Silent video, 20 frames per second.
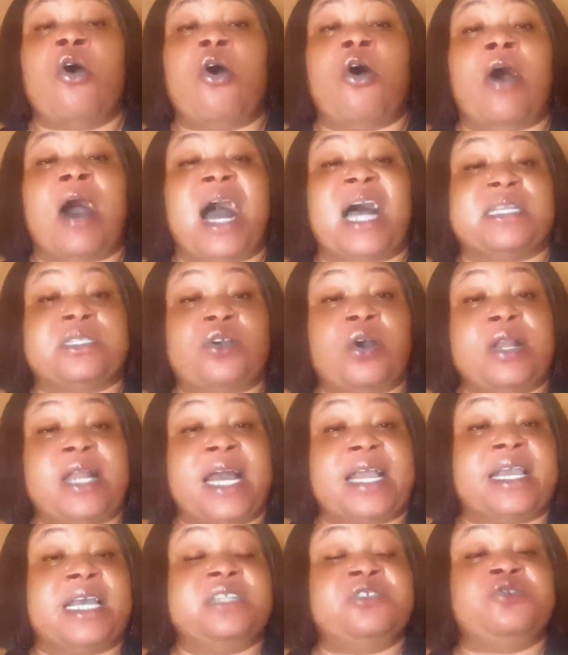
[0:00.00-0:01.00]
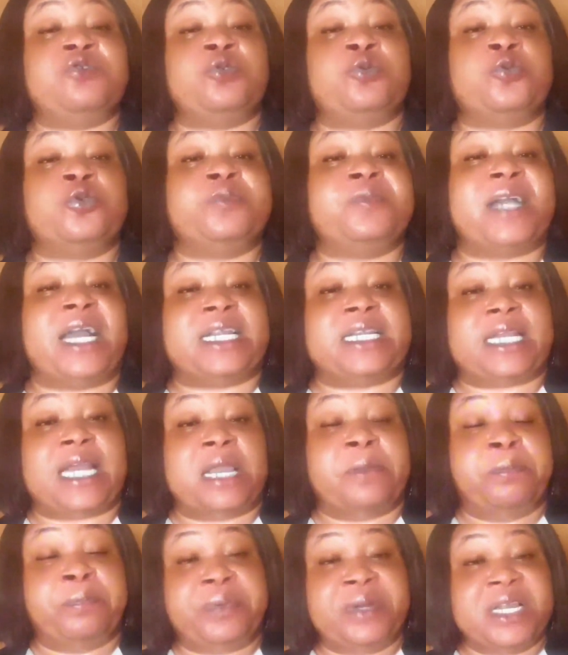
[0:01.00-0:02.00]
or has gone against YouTube
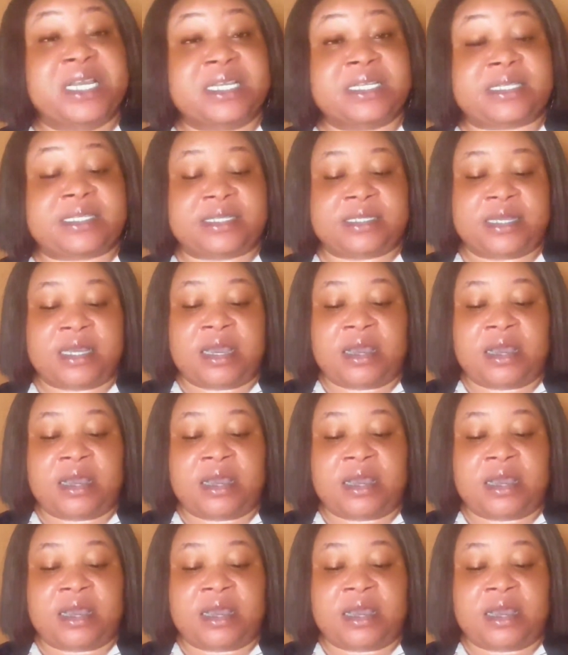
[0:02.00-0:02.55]
guideline. Please,